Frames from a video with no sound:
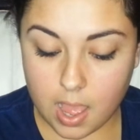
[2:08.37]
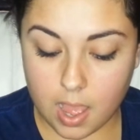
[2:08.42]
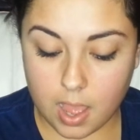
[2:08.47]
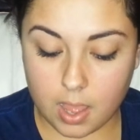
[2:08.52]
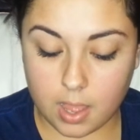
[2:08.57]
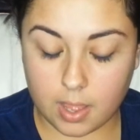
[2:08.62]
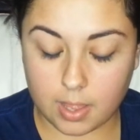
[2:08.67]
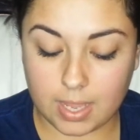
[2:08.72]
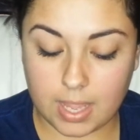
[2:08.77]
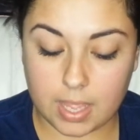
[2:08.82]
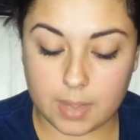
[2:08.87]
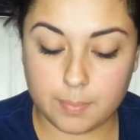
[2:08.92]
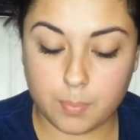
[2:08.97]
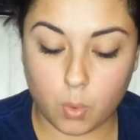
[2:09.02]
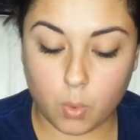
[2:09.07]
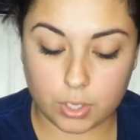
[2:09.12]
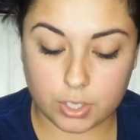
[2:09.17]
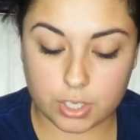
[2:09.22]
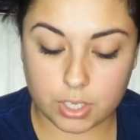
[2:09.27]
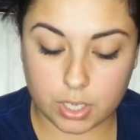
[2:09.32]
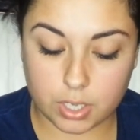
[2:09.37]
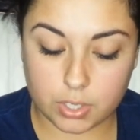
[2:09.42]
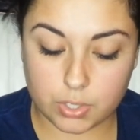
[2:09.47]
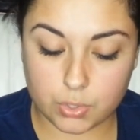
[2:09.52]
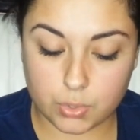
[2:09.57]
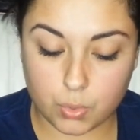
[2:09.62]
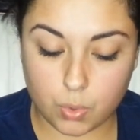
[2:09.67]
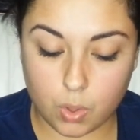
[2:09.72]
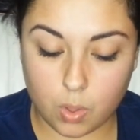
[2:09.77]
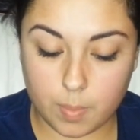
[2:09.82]
Uh, again, portion
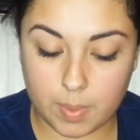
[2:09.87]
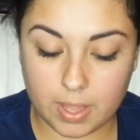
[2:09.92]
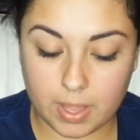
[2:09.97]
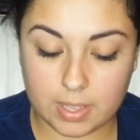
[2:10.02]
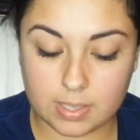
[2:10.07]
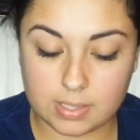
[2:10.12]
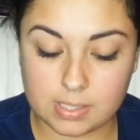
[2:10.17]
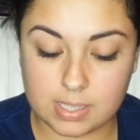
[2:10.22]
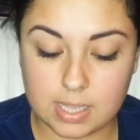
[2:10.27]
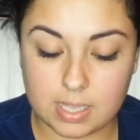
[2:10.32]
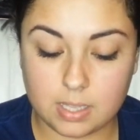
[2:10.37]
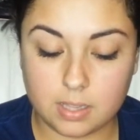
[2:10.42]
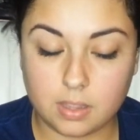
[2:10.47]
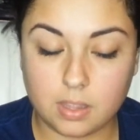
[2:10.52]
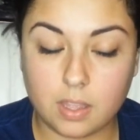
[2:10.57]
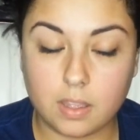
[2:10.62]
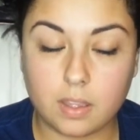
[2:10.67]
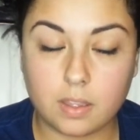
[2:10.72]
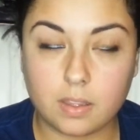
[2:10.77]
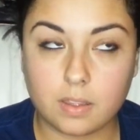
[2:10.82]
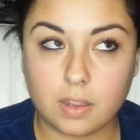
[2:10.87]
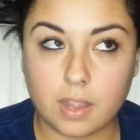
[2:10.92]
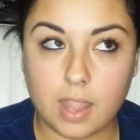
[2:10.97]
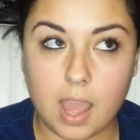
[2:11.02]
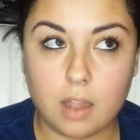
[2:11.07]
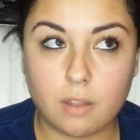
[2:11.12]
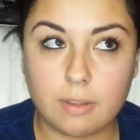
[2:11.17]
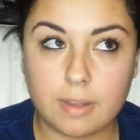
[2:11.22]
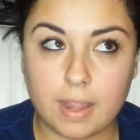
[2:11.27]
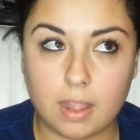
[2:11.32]
control because the, the
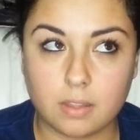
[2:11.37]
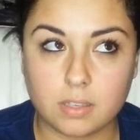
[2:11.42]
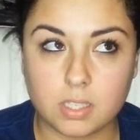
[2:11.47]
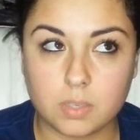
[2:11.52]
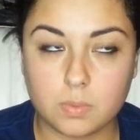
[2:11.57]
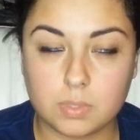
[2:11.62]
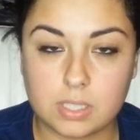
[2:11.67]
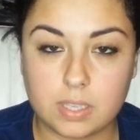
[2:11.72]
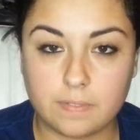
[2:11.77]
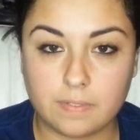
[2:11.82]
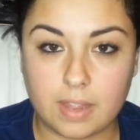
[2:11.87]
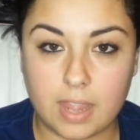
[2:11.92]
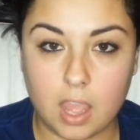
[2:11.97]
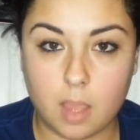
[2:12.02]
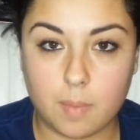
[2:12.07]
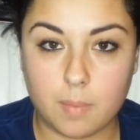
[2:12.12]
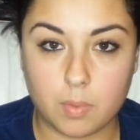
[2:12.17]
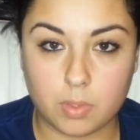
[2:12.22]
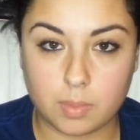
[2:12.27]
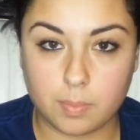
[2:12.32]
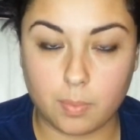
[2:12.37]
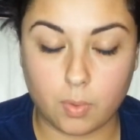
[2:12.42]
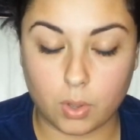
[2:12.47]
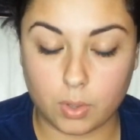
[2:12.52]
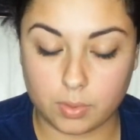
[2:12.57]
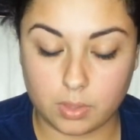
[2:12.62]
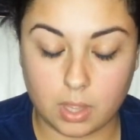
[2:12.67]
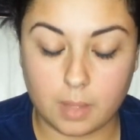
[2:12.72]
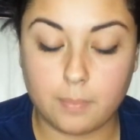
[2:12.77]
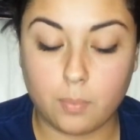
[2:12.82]
calorie counting will definitely help me
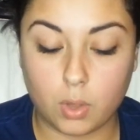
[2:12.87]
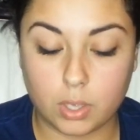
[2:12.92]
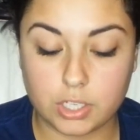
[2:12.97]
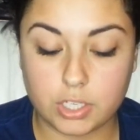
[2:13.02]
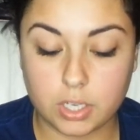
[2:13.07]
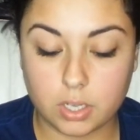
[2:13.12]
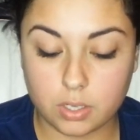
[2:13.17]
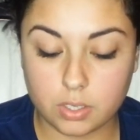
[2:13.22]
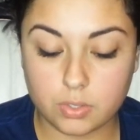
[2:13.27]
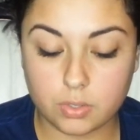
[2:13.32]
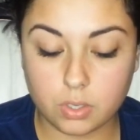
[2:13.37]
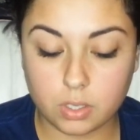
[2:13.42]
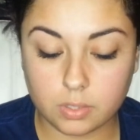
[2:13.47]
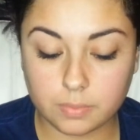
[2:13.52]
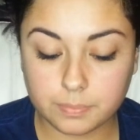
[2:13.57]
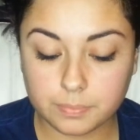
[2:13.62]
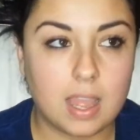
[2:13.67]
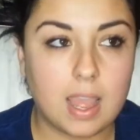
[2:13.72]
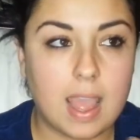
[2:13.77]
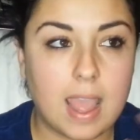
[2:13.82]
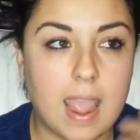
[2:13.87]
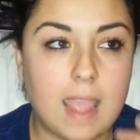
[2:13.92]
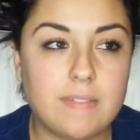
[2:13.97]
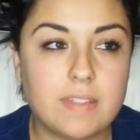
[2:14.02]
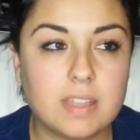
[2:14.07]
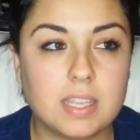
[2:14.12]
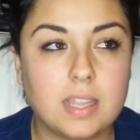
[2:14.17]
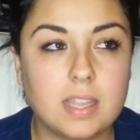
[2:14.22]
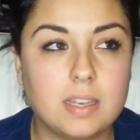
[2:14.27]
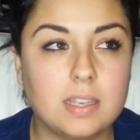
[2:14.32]
with the portion control. I have
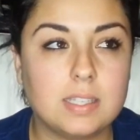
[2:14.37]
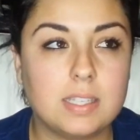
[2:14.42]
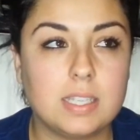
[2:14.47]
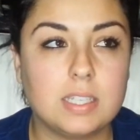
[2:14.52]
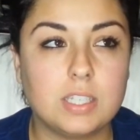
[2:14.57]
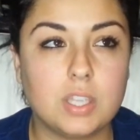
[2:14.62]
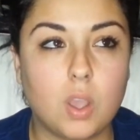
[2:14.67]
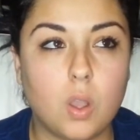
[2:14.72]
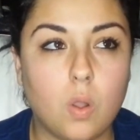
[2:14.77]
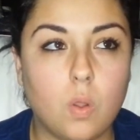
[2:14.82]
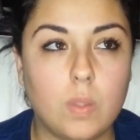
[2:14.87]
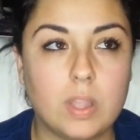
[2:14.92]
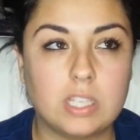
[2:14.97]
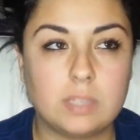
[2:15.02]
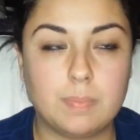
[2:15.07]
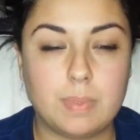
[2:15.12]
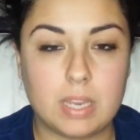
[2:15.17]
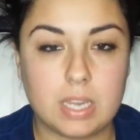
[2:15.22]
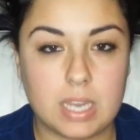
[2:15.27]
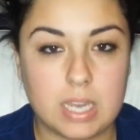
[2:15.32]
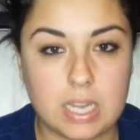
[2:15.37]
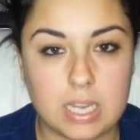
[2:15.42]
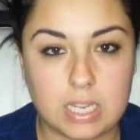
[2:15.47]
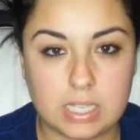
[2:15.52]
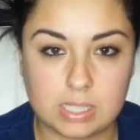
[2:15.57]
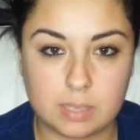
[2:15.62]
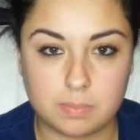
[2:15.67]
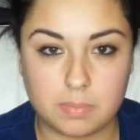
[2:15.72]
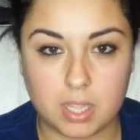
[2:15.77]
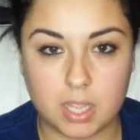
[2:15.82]
a tendency to always be needing
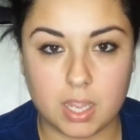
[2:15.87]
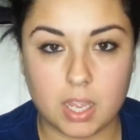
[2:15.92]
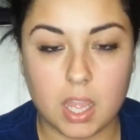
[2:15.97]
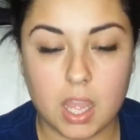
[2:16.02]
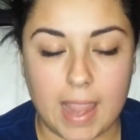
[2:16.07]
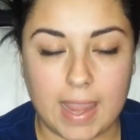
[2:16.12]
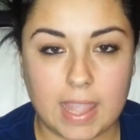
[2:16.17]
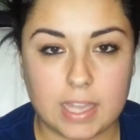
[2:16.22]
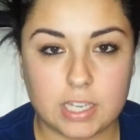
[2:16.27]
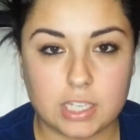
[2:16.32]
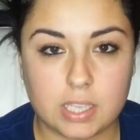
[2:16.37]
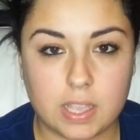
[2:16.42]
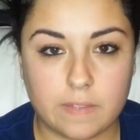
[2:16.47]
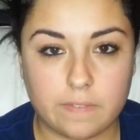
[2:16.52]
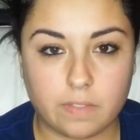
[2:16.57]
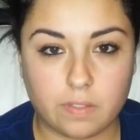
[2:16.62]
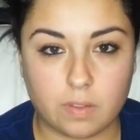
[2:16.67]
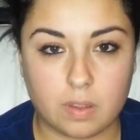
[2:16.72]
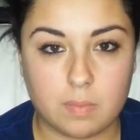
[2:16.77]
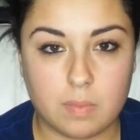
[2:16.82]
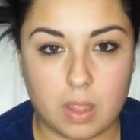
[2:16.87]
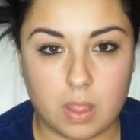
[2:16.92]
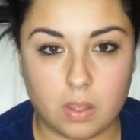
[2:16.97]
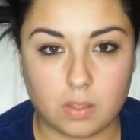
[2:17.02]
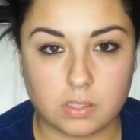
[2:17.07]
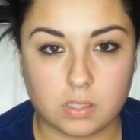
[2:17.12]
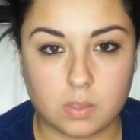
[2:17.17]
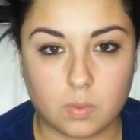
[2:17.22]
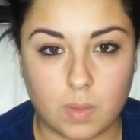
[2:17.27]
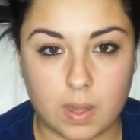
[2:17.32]
something. I can't just have three
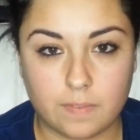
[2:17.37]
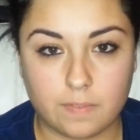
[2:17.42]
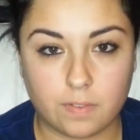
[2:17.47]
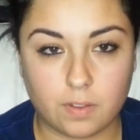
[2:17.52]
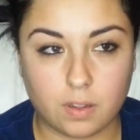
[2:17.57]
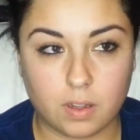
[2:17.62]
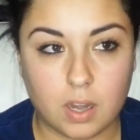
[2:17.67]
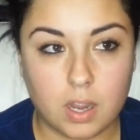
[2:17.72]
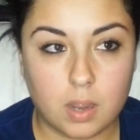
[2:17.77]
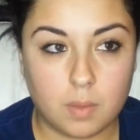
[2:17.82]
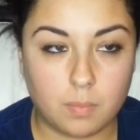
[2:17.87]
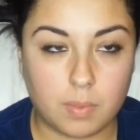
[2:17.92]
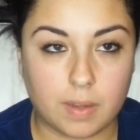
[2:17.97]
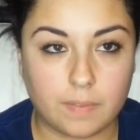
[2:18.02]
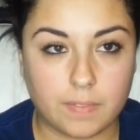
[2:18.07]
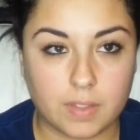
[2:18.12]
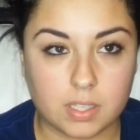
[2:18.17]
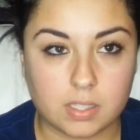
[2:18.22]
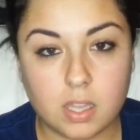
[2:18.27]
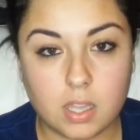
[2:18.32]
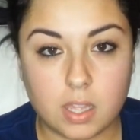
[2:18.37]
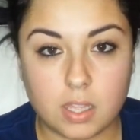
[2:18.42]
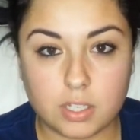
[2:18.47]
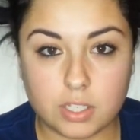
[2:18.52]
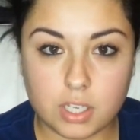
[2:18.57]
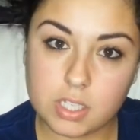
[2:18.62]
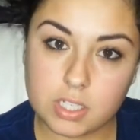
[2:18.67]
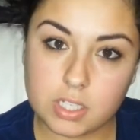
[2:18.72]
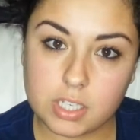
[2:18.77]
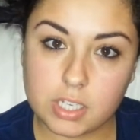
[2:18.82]
meals and wait for breakfast,
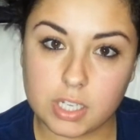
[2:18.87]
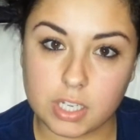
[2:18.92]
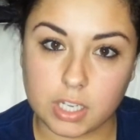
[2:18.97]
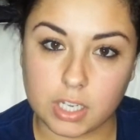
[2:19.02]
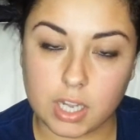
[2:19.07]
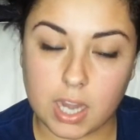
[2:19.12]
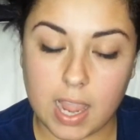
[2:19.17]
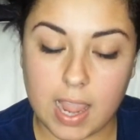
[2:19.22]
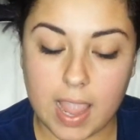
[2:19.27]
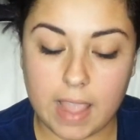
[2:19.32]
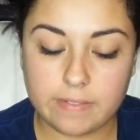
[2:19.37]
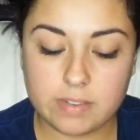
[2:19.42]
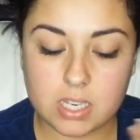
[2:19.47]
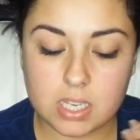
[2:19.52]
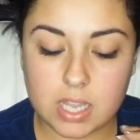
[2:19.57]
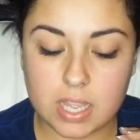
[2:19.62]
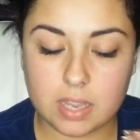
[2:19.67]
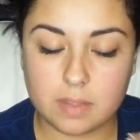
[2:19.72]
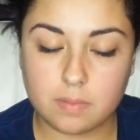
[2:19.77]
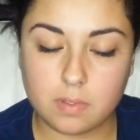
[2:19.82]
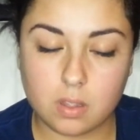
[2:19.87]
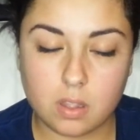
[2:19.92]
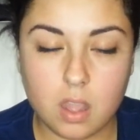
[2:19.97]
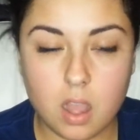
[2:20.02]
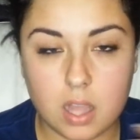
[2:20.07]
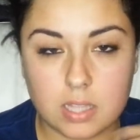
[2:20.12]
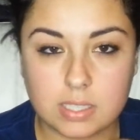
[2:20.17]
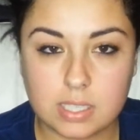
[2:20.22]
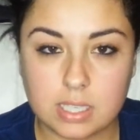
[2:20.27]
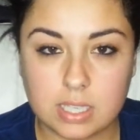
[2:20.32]
lunch, then dinner. I have to like
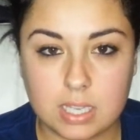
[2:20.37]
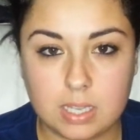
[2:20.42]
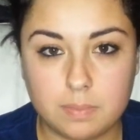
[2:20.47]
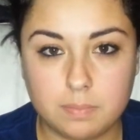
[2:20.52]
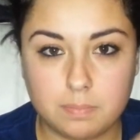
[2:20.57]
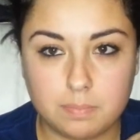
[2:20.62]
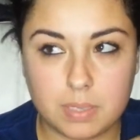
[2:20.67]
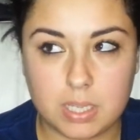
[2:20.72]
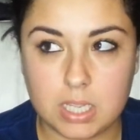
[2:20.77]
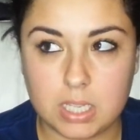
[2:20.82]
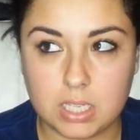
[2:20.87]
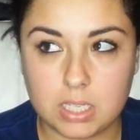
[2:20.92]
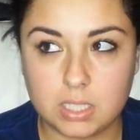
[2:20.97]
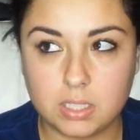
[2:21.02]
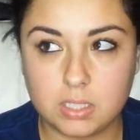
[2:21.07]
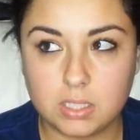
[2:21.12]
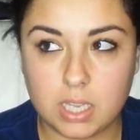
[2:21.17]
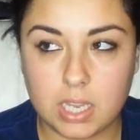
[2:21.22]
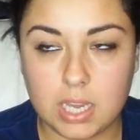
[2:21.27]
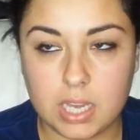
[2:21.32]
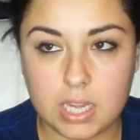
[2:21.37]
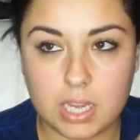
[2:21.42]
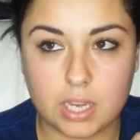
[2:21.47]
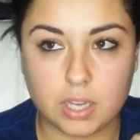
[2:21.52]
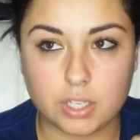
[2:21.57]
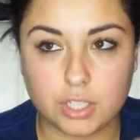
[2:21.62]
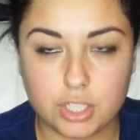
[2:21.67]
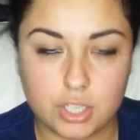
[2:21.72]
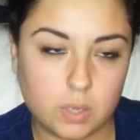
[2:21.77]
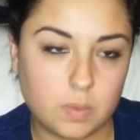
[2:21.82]
constantly be
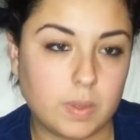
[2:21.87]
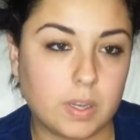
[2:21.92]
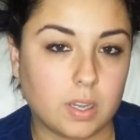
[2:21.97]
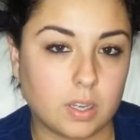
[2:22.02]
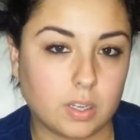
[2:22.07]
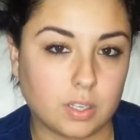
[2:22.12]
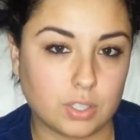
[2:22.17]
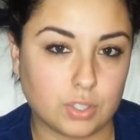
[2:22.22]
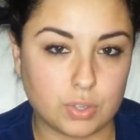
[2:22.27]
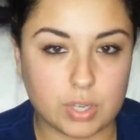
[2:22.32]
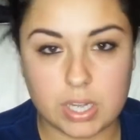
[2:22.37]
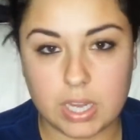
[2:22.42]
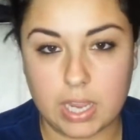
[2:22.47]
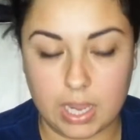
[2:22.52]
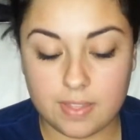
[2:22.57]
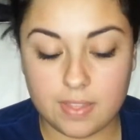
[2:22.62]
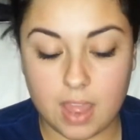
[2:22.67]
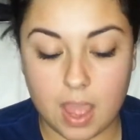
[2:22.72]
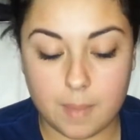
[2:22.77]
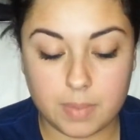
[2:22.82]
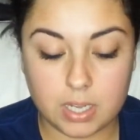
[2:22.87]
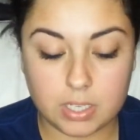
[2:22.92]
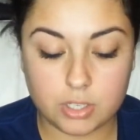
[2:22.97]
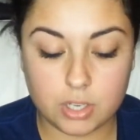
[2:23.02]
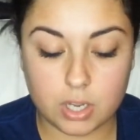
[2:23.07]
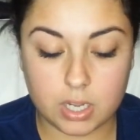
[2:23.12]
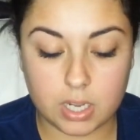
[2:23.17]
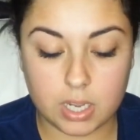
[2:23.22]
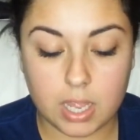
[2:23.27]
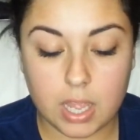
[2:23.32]
eating or chewing or drinking. I'm gonna
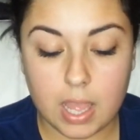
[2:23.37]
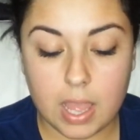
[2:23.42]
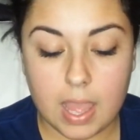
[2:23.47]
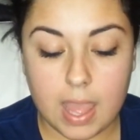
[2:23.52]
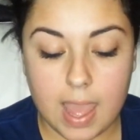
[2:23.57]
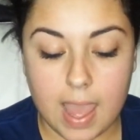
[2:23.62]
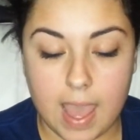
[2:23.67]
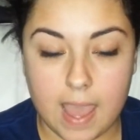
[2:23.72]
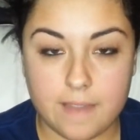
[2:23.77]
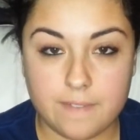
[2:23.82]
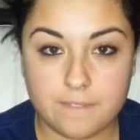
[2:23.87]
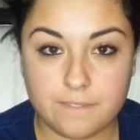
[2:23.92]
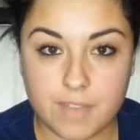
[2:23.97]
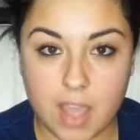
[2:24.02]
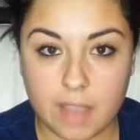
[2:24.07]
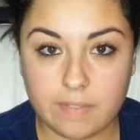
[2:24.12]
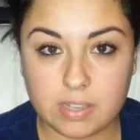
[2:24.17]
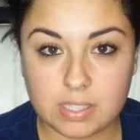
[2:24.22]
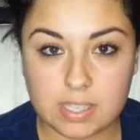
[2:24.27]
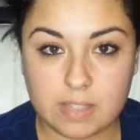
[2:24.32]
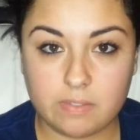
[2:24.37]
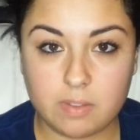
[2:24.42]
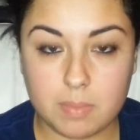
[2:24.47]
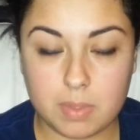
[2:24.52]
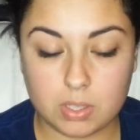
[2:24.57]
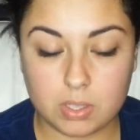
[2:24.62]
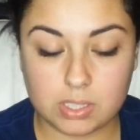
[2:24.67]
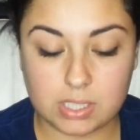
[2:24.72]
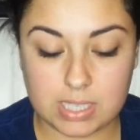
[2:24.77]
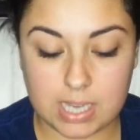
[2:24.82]
try to have five to seven
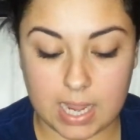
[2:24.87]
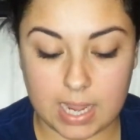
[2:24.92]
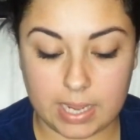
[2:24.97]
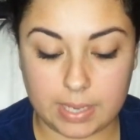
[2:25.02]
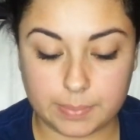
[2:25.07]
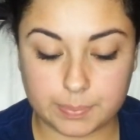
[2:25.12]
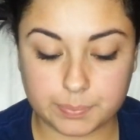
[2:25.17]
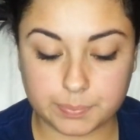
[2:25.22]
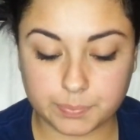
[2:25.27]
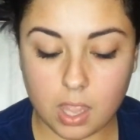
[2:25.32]
meals a day.